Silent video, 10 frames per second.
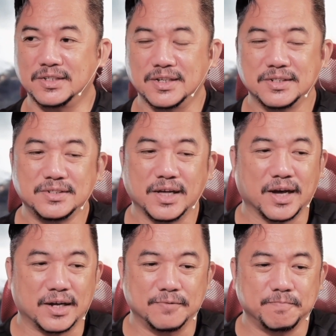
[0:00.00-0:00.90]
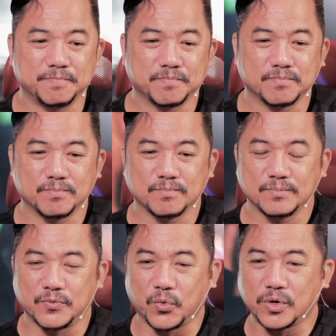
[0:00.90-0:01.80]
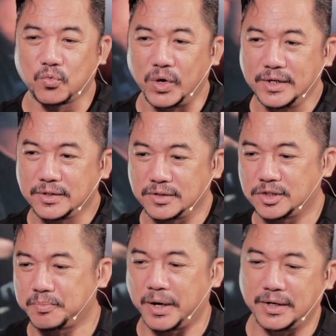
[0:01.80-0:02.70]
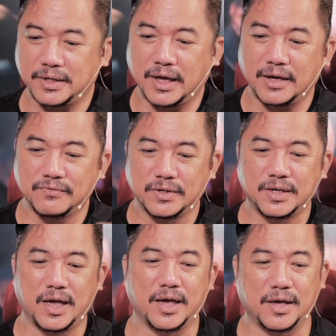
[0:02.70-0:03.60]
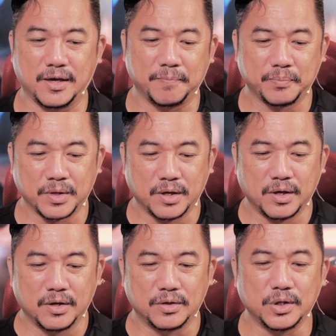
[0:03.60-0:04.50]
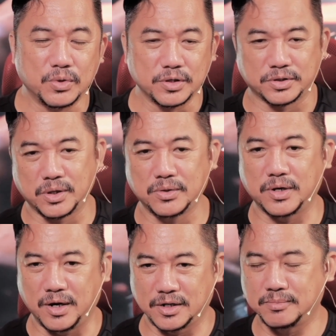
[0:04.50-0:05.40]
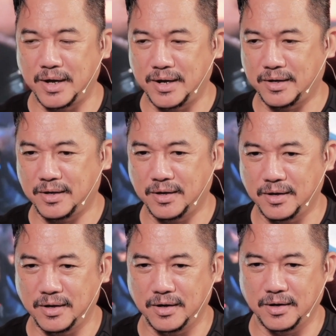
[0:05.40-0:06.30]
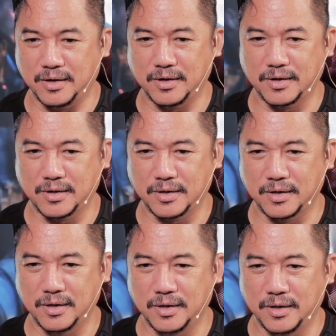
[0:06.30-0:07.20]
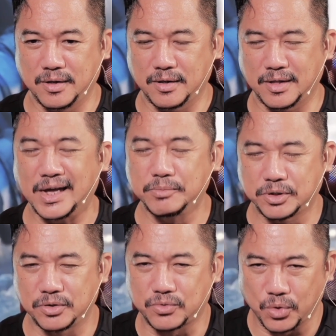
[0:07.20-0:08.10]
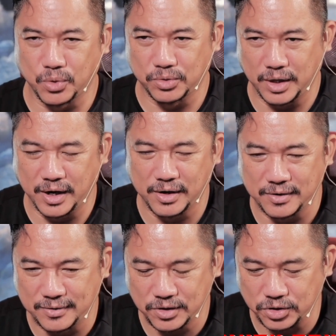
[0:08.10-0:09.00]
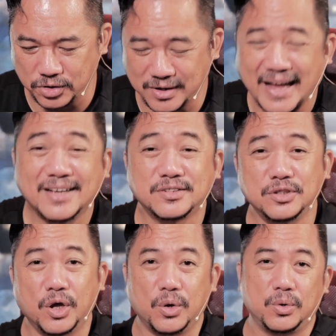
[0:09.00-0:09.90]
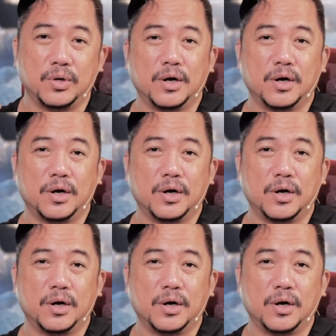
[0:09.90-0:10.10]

is that the Ford Ranger, despite having a dual zone automatic climate controlled air conditioner, it has no